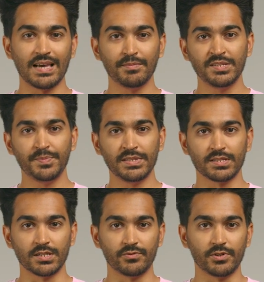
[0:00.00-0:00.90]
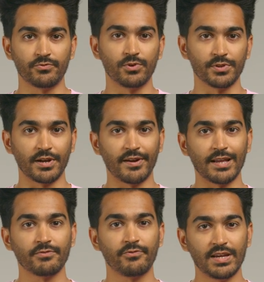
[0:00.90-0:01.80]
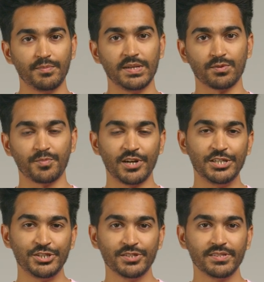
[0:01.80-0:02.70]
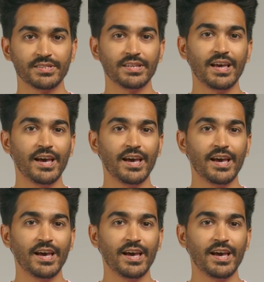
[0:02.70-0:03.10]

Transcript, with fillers: MCP server for direct Firebase operations